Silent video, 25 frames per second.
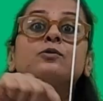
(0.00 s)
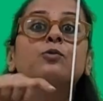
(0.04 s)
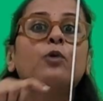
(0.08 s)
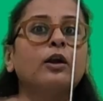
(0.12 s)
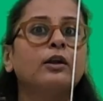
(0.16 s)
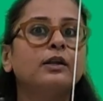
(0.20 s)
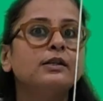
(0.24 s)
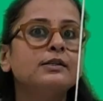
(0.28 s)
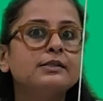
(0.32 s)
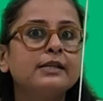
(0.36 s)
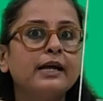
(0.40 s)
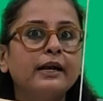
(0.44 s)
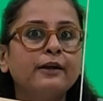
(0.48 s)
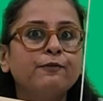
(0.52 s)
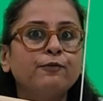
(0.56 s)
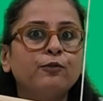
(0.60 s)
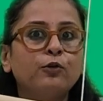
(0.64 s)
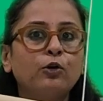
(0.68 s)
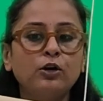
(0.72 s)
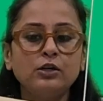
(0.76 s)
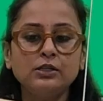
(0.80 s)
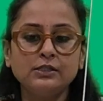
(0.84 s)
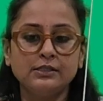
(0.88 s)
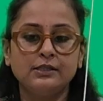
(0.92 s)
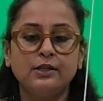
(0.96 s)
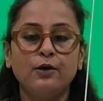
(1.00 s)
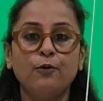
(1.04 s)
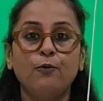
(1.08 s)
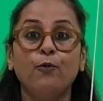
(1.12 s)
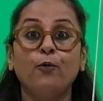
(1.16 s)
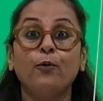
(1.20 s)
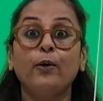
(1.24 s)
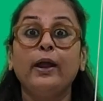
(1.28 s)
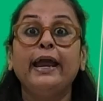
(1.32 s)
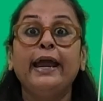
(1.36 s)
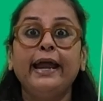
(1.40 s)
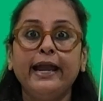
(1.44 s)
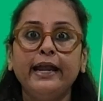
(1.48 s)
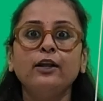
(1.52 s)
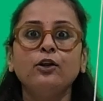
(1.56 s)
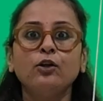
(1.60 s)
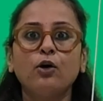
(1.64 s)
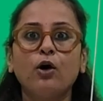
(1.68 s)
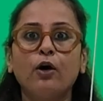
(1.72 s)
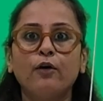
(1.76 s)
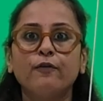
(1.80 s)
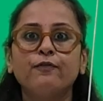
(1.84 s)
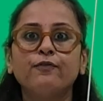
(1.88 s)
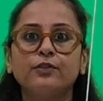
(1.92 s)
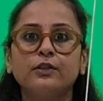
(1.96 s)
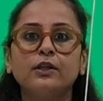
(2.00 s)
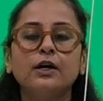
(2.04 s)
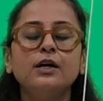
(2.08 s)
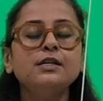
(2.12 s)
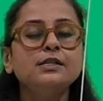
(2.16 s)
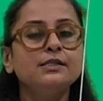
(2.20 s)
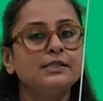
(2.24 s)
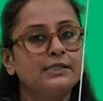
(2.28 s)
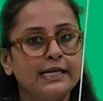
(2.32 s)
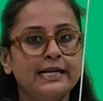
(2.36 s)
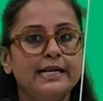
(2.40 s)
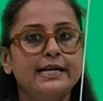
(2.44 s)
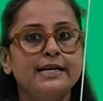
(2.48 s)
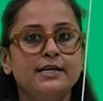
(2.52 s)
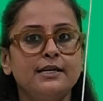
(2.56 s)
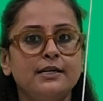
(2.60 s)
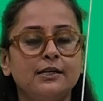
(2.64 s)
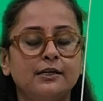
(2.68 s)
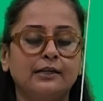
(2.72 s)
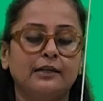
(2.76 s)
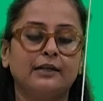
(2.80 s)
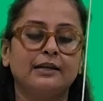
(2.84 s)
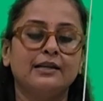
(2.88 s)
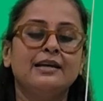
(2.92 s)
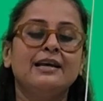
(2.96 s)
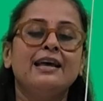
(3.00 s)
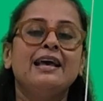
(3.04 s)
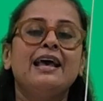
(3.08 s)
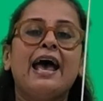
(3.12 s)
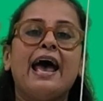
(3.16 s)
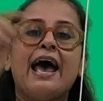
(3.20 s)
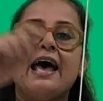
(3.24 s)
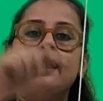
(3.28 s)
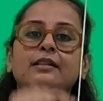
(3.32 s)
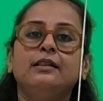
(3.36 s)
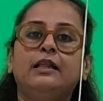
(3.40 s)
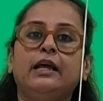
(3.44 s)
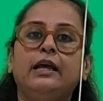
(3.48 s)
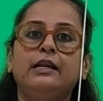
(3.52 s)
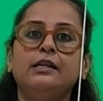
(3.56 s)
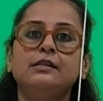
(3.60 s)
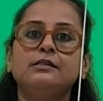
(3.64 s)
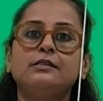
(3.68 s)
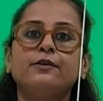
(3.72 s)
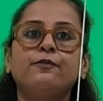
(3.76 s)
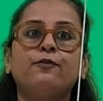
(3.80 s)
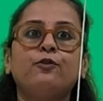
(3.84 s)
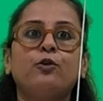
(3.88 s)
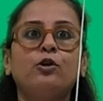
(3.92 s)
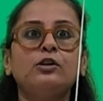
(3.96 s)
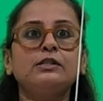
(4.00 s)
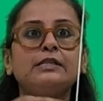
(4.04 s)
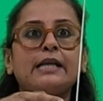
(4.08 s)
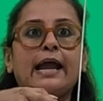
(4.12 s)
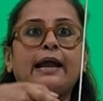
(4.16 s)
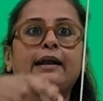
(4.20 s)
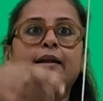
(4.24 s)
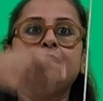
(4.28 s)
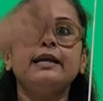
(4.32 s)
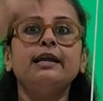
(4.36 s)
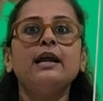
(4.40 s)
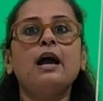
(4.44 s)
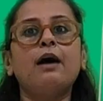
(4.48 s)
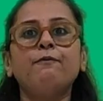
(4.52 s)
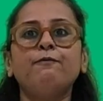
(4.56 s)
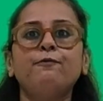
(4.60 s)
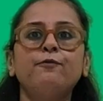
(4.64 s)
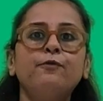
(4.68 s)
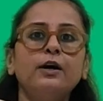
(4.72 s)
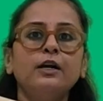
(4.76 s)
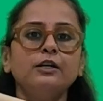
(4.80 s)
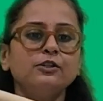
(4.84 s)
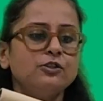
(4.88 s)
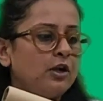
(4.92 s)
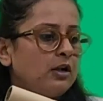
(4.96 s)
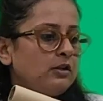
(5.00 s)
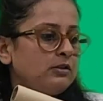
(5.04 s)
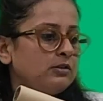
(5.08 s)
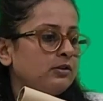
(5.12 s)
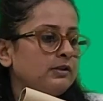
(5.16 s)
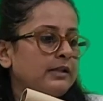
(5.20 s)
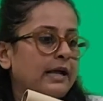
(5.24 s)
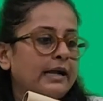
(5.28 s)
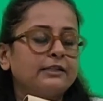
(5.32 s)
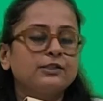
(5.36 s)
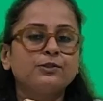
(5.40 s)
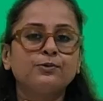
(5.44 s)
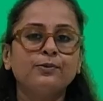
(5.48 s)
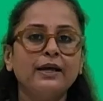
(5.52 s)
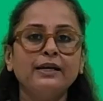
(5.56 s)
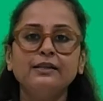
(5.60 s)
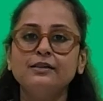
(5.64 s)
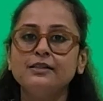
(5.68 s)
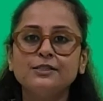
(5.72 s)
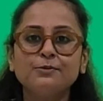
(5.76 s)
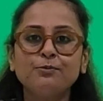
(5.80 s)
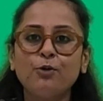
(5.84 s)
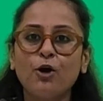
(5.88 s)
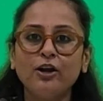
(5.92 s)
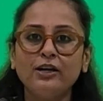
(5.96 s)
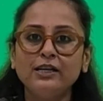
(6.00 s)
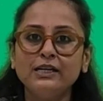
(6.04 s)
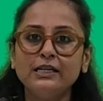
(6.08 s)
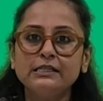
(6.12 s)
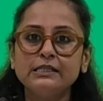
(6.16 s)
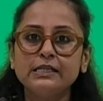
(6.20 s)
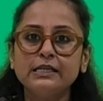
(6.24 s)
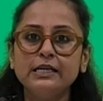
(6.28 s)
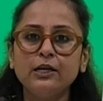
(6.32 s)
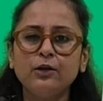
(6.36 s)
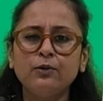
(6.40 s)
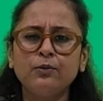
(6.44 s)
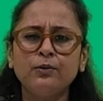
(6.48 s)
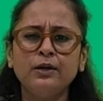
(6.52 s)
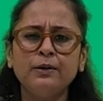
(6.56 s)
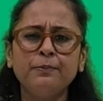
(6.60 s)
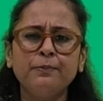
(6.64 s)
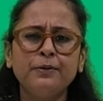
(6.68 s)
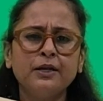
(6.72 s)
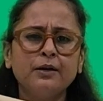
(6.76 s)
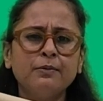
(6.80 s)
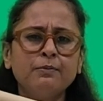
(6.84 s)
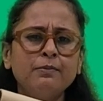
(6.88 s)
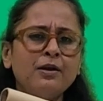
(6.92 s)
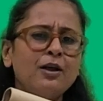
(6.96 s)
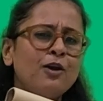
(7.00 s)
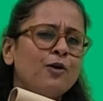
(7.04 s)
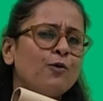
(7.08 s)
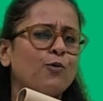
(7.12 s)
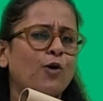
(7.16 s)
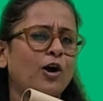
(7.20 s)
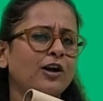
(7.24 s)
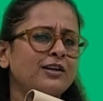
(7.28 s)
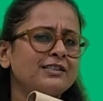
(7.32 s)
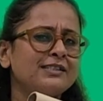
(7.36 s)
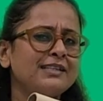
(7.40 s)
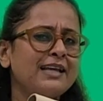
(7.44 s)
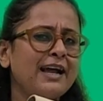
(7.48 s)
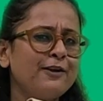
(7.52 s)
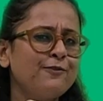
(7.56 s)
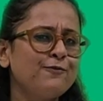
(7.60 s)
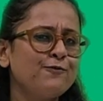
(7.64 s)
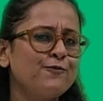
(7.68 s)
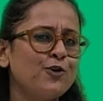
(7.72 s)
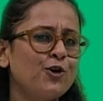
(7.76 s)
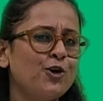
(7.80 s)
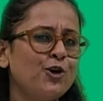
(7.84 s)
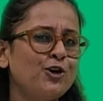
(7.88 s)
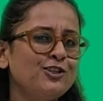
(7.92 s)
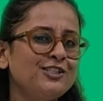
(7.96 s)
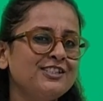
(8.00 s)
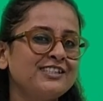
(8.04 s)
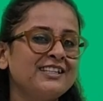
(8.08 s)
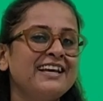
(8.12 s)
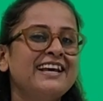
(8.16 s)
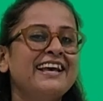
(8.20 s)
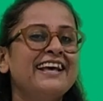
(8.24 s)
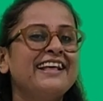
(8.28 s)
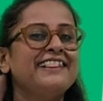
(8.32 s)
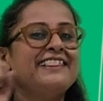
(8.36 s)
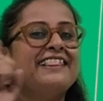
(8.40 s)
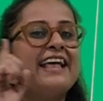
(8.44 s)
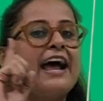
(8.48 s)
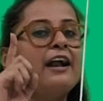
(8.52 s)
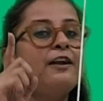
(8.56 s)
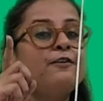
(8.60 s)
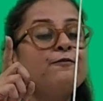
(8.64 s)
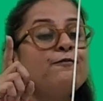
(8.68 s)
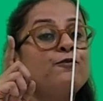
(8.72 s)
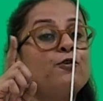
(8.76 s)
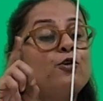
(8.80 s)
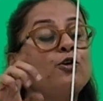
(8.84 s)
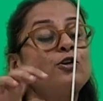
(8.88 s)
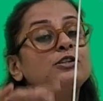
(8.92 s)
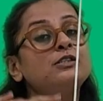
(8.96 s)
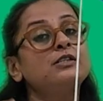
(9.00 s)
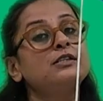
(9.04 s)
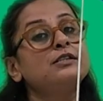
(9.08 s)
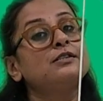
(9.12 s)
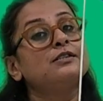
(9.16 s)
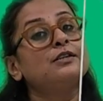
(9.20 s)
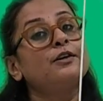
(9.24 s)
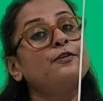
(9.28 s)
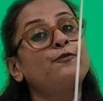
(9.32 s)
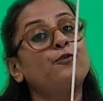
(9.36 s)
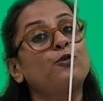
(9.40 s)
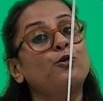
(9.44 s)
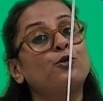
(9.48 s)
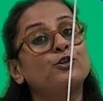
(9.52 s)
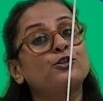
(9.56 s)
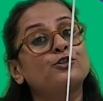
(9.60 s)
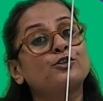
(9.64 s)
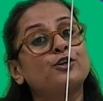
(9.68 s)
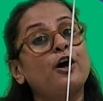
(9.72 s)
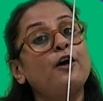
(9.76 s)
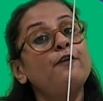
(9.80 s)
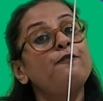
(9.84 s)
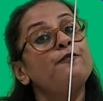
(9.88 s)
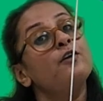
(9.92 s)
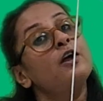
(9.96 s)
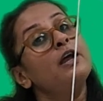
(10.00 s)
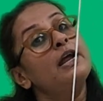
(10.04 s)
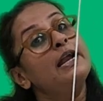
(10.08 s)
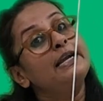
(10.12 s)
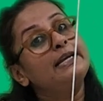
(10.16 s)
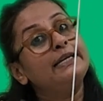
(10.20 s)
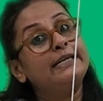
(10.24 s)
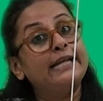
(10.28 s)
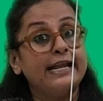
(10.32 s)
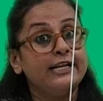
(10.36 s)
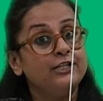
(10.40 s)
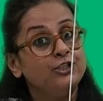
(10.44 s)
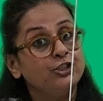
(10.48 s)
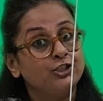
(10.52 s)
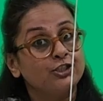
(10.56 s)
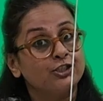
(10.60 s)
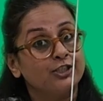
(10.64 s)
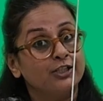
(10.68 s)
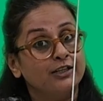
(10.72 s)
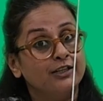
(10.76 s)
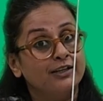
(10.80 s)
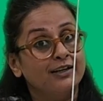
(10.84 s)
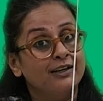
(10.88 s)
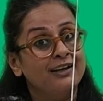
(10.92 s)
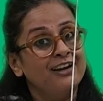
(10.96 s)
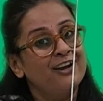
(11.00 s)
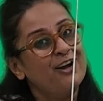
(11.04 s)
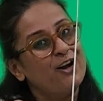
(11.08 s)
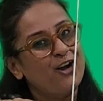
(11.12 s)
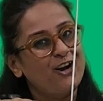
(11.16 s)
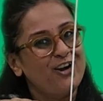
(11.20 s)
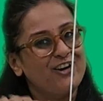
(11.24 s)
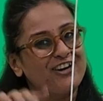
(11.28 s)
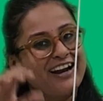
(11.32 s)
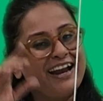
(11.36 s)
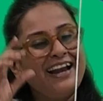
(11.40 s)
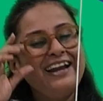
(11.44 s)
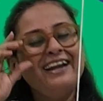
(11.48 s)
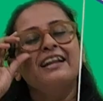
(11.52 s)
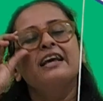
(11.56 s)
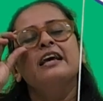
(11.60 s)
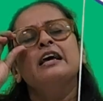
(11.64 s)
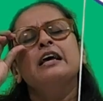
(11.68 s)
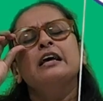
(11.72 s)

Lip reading: What is that force? The weight of the cylinder. And there is a force acting upwards also. That's why this body is in equilibrium. What's that force? That force is the force of tension. Alright.